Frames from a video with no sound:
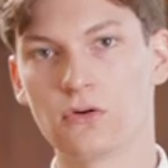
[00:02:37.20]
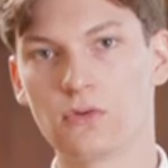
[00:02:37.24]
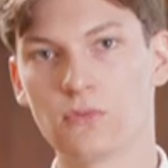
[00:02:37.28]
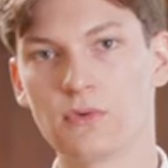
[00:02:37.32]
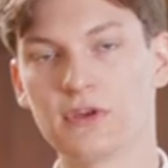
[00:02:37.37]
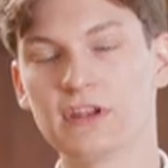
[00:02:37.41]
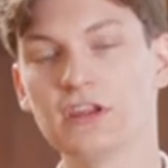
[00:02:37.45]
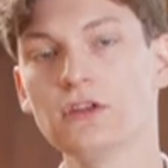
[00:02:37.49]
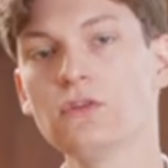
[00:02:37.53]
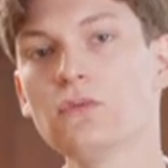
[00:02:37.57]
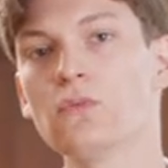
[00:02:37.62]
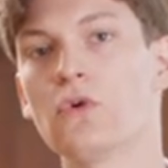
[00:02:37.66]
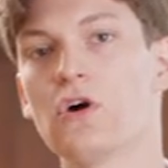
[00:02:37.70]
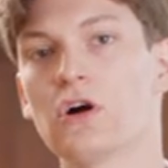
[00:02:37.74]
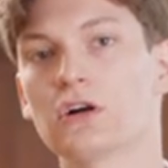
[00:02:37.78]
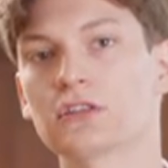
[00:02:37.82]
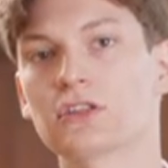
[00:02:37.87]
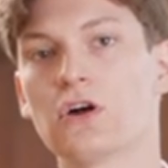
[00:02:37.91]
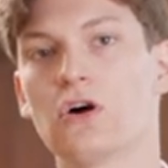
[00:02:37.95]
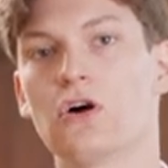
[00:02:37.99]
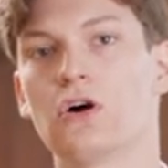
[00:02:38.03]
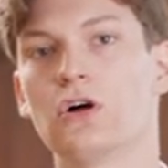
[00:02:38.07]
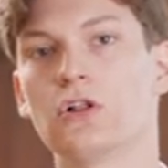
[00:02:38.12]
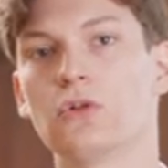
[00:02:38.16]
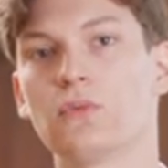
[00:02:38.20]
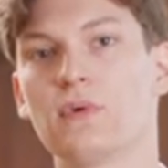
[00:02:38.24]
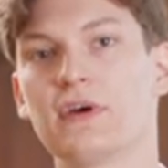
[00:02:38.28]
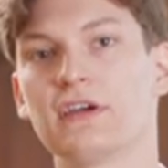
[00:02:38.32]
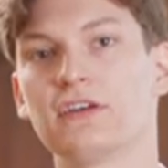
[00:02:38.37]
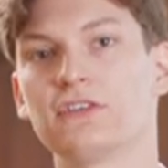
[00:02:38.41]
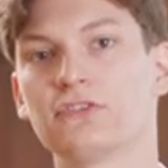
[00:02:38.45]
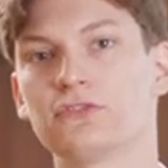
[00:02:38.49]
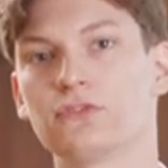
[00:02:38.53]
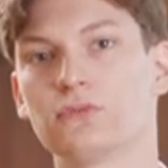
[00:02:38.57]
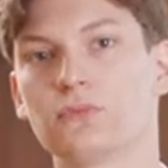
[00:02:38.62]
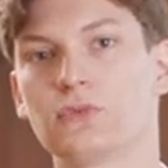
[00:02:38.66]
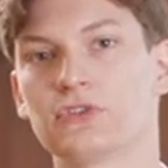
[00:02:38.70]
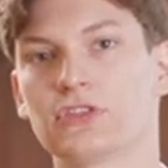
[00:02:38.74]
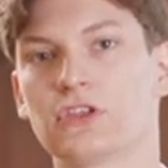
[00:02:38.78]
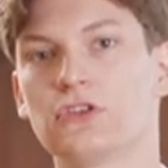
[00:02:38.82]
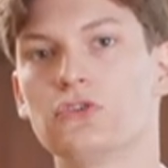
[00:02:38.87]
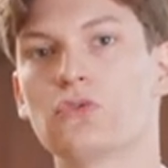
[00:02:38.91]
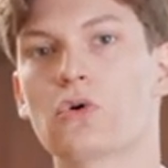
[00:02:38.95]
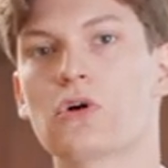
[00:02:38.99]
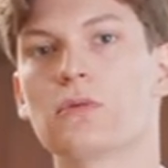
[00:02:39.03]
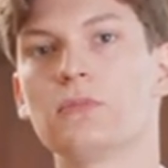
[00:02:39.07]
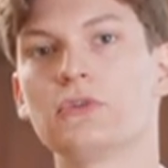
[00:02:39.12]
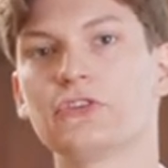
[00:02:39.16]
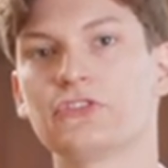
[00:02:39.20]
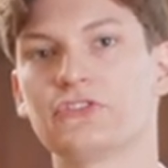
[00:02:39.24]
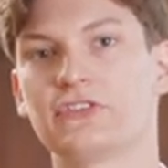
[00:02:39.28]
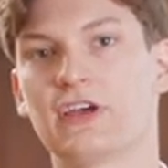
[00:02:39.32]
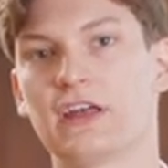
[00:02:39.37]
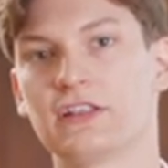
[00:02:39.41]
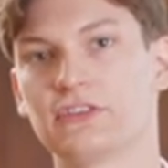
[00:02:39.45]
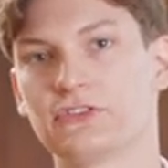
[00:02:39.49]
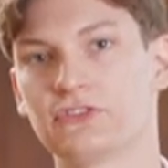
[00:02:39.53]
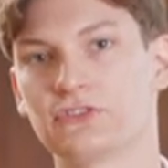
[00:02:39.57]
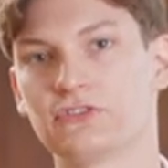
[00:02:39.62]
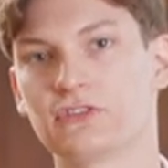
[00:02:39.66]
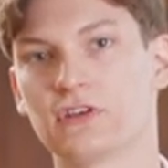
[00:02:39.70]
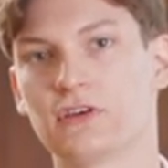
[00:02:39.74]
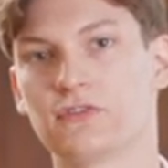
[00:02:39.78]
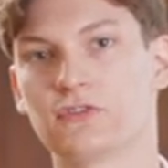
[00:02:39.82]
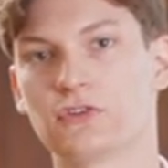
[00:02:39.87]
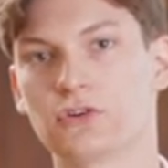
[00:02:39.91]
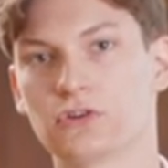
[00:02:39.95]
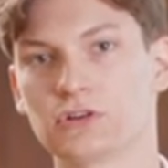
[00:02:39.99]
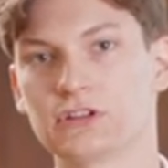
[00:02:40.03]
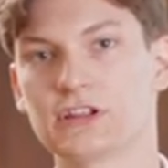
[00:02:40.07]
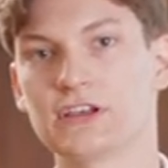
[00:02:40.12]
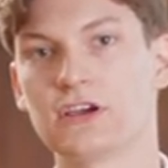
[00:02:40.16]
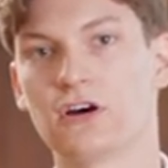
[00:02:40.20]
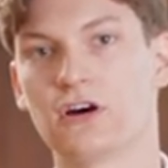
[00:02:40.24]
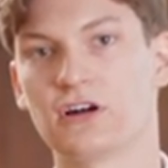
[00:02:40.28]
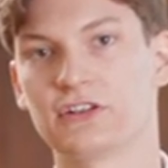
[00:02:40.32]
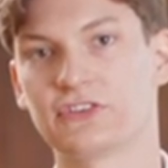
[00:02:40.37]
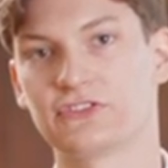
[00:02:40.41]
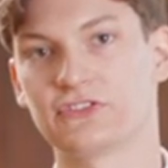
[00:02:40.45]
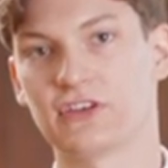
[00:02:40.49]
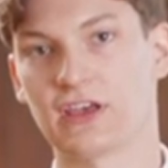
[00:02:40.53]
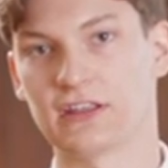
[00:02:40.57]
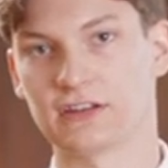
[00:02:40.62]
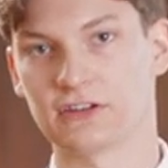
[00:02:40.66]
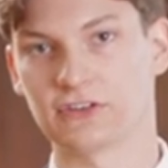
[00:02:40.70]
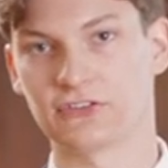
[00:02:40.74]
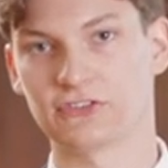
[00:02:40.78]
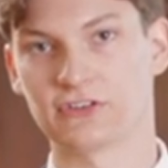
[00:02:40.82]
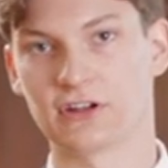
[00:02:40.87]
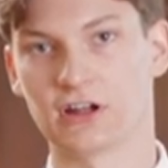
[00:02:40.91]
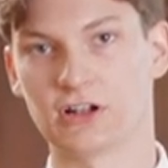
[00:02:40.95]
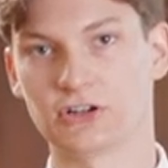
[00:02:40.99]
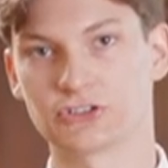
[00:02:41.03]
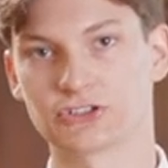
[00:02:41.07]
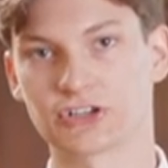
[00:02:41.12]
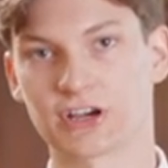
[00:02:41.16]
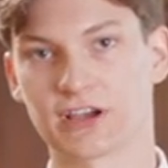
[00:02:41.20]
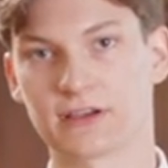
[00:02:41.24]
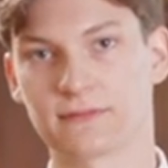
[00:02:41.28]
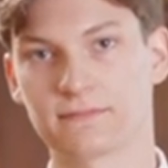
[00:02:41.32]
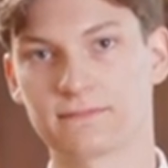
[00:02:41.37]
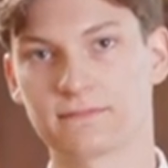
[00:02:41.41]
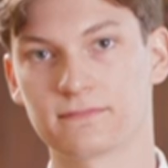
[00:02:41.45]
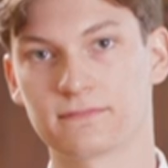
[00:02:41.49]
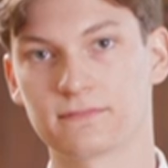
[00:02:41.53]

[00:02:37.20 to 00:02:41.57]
We didn't walk the hallways with the normal sense of early onset nostalgia.